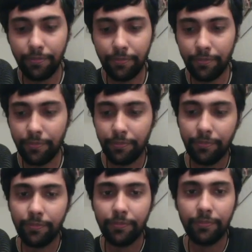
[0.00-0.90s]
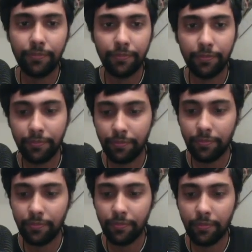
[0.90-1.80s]

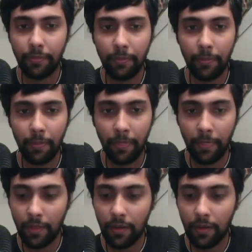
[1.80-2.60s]
[no speech]